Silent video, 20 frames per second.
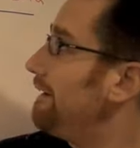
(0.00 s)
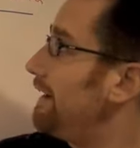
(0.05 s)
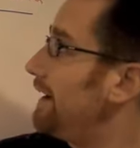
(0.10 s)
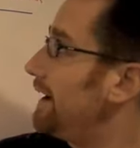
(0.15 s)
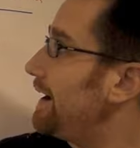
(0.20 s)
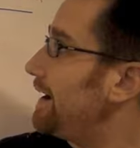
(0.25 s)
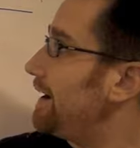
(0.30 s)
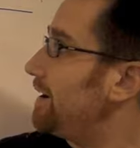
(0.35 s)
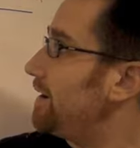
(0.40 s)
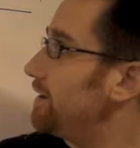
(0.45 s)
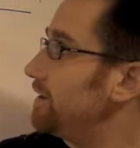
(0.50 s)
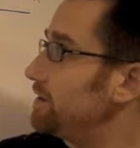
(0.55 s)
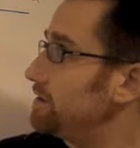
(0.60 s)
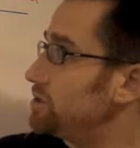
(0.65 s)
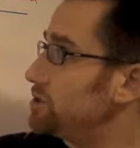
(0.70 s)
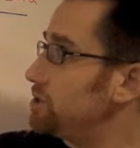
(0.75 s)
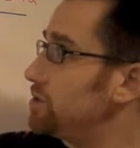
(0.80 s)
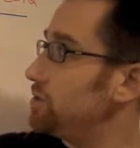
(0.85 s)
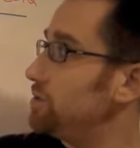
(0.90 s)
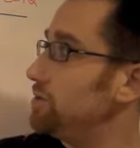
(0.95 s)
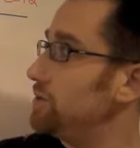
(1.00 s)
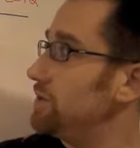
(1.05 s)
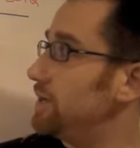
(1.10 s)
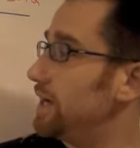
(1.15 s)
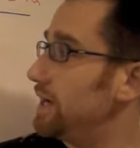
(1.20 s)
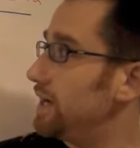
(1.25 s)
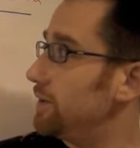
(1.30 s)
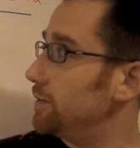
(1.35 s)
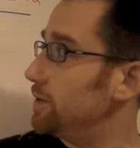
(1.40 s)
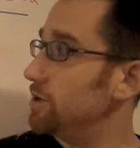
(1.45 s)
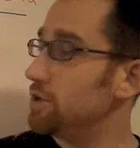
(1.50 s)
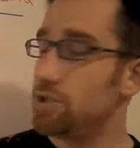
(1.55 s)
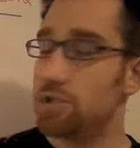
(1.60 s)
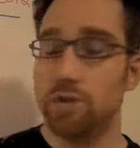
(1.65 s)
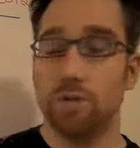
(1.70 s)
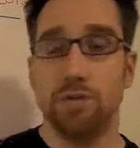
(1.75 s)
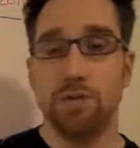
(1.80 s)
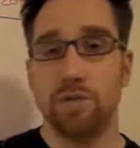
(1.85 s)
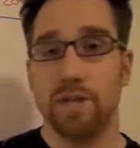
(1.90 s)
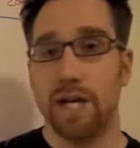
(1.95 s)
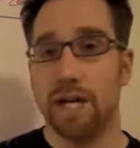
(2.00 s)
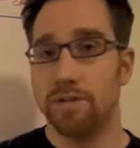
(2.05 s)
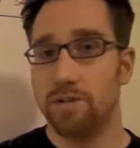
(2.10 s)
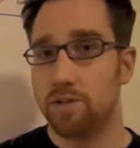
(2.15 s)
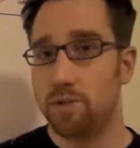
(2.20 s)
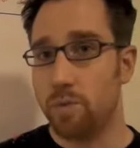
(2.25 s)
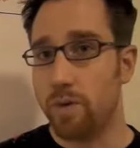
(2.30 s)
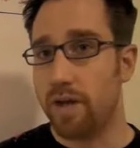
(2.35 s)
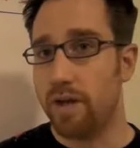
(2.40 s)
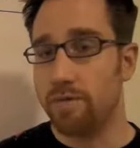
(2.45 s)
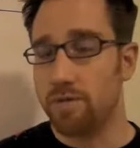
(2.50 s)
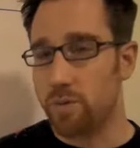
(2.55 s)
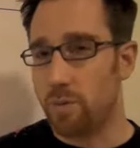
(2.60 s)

We're in June 2012,